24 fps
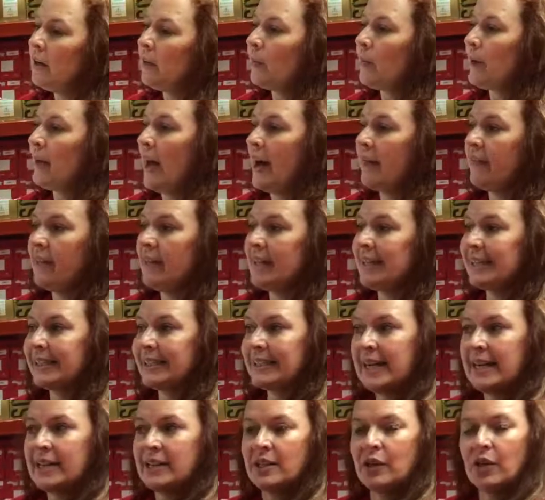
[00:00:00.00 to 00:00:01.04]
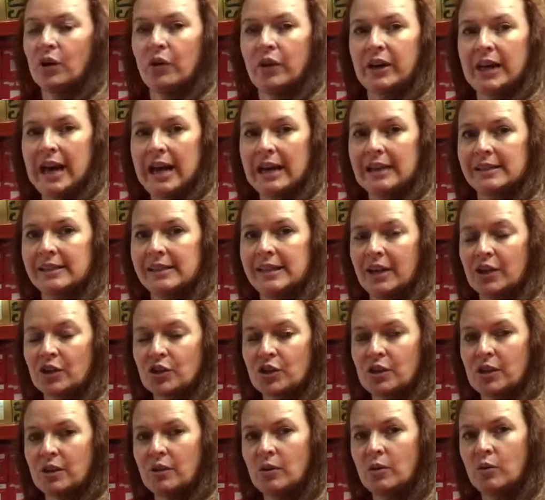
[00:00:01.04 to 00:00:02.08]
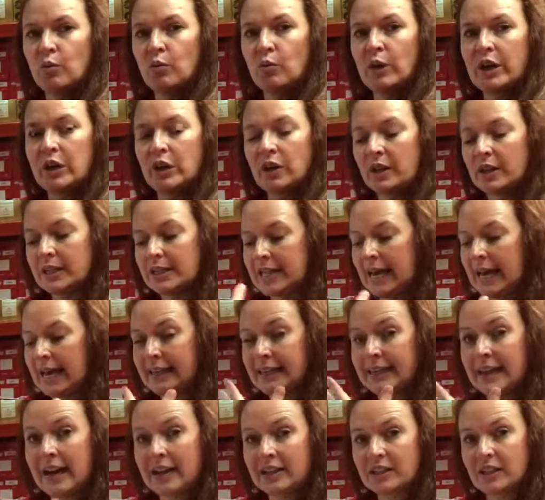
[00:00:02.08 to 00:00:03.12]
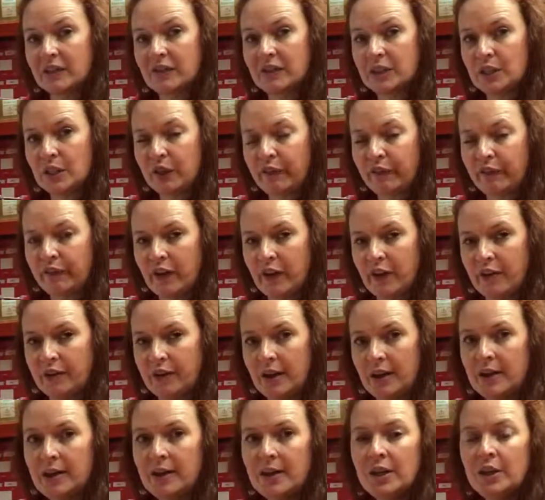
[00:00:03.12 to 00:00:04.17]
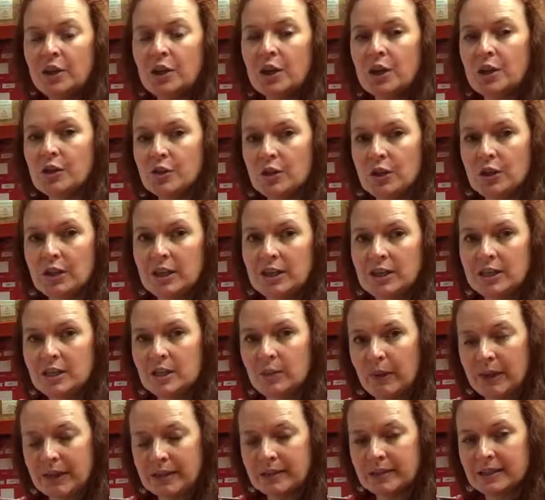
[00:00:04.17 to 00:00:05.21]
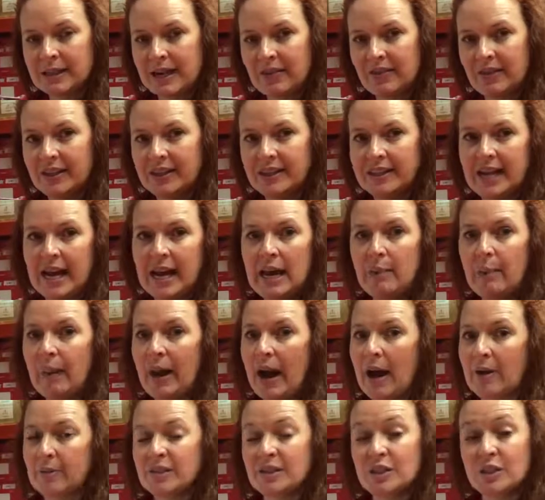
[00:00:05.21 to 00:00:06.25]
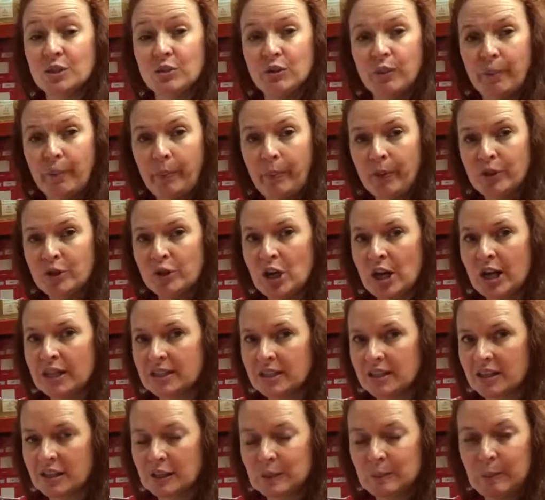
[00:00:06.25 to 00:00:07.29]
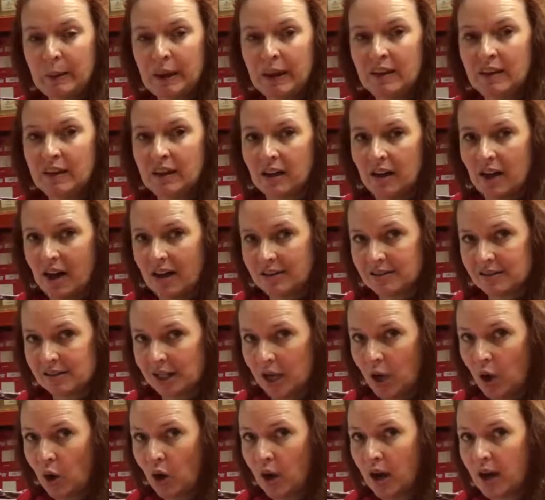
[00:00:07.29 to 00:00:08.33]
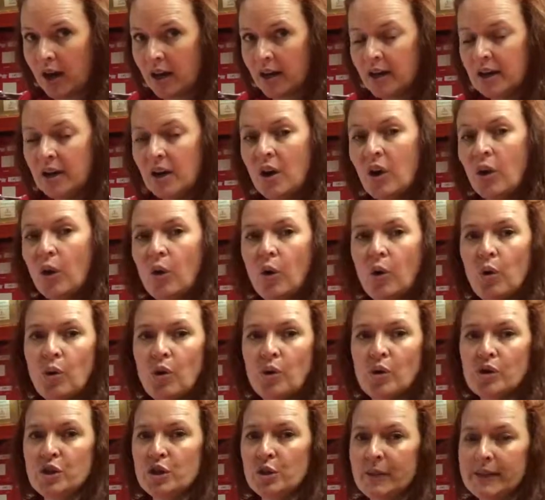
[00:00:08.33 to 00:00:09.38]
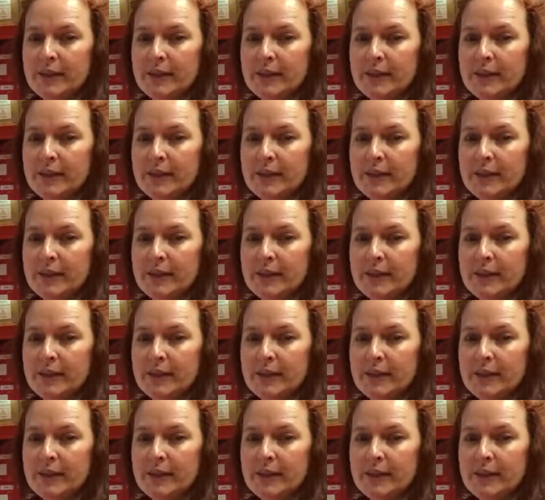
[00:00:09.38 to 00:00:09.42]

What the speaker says: We have an extend and create section where you can take the activity further. You can do this to extend the day, perhaps into a project that's bigger, that lasts longer, or to